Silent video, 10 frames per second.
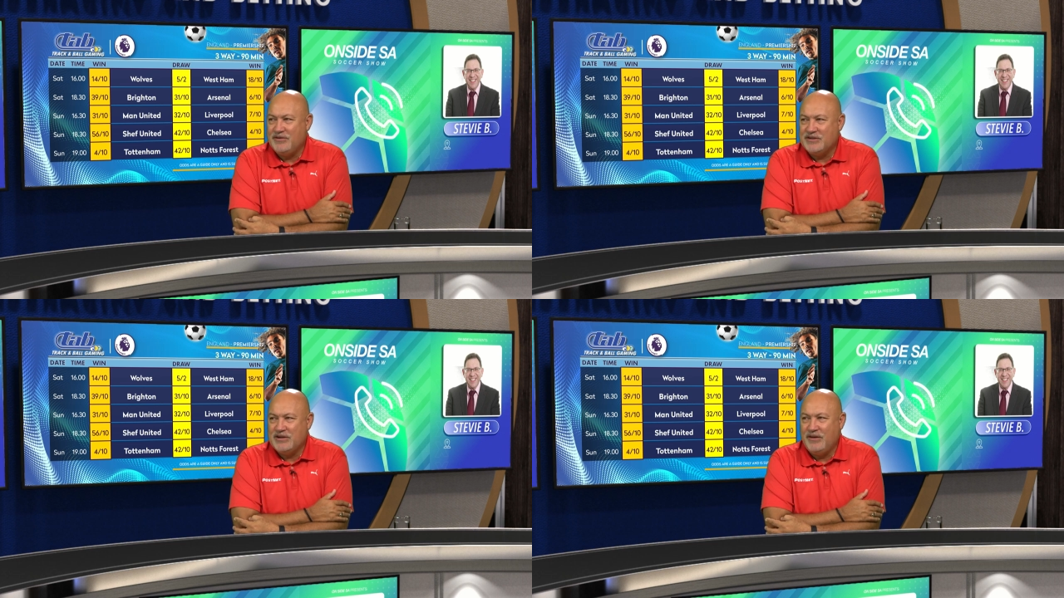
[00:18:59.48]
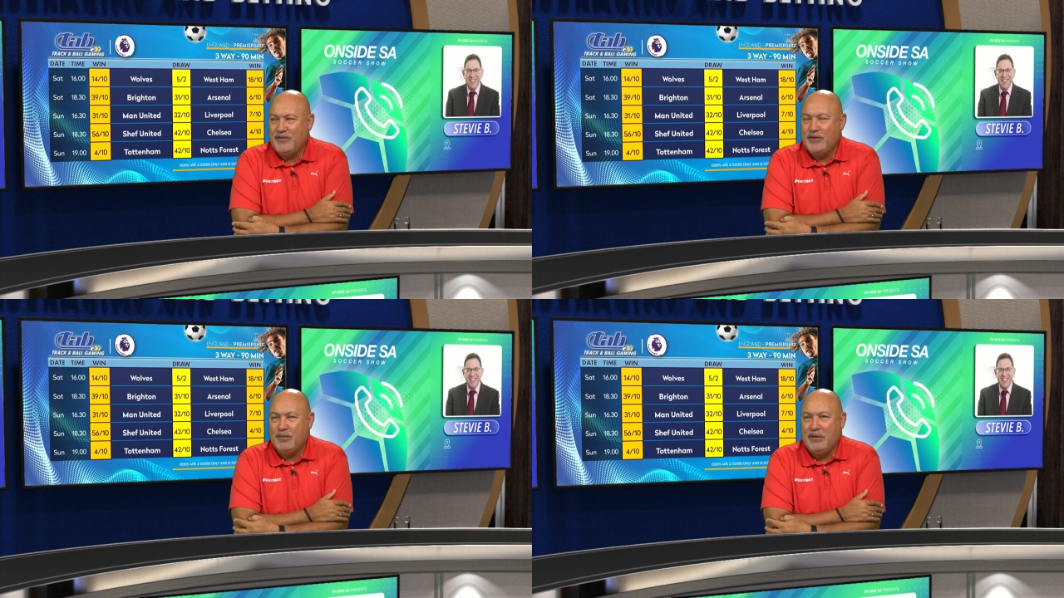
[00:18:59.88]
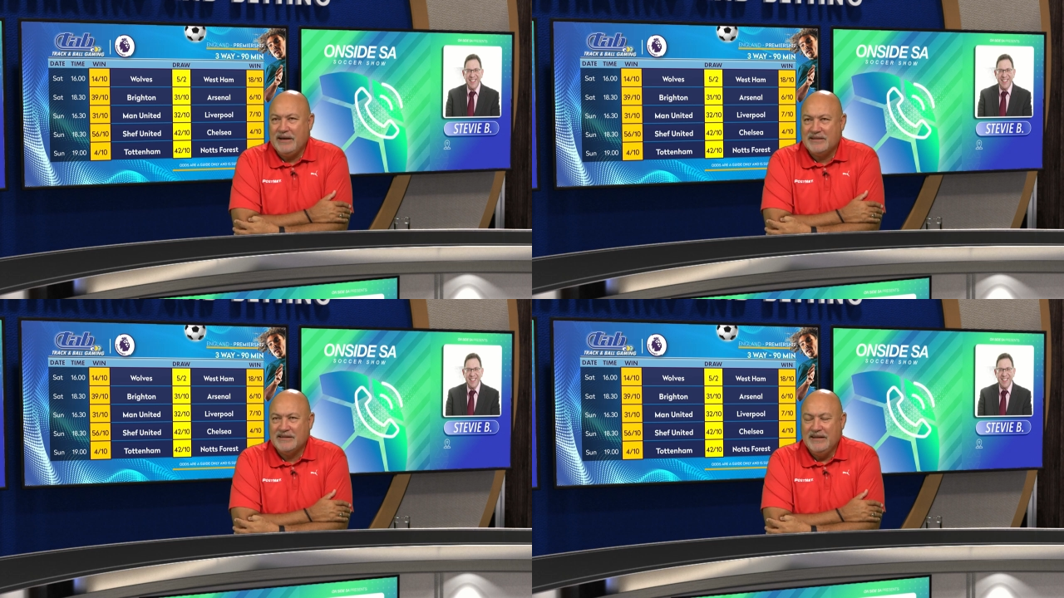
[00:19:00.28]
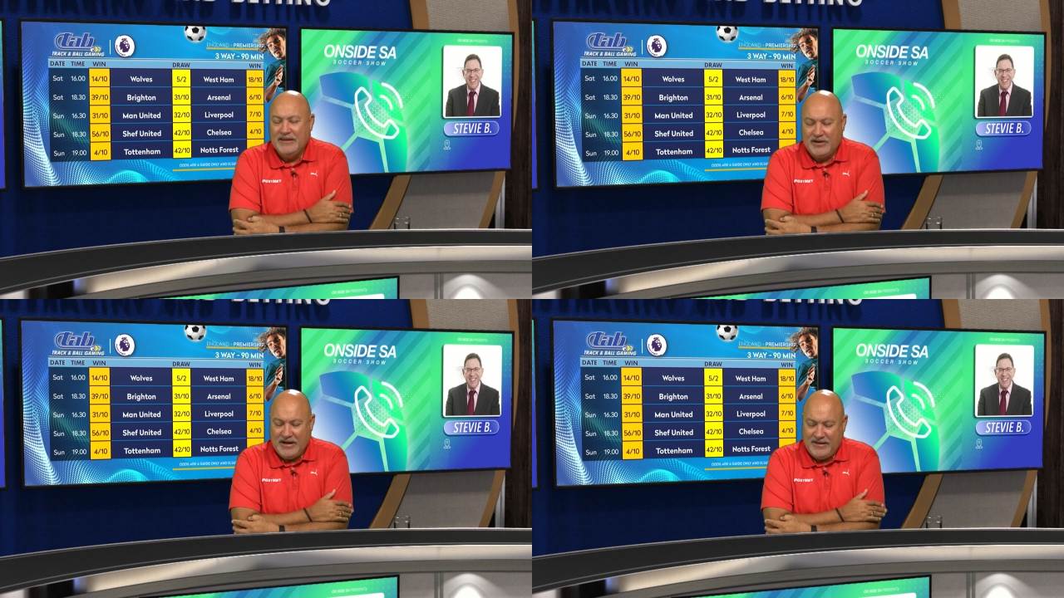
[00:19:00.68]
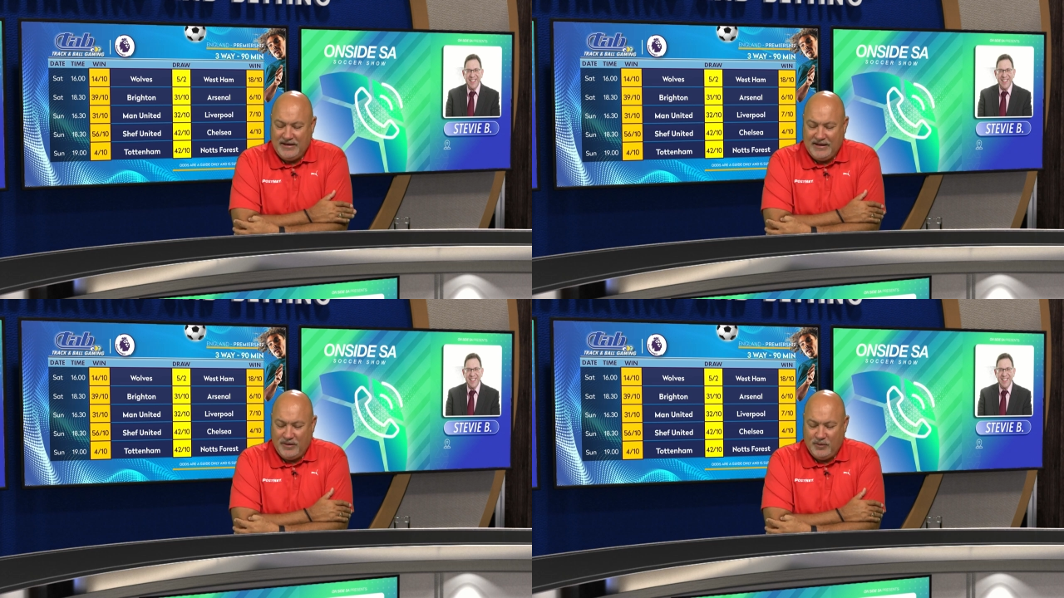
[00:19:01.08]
reserve yeah. for the players. Go out there, get a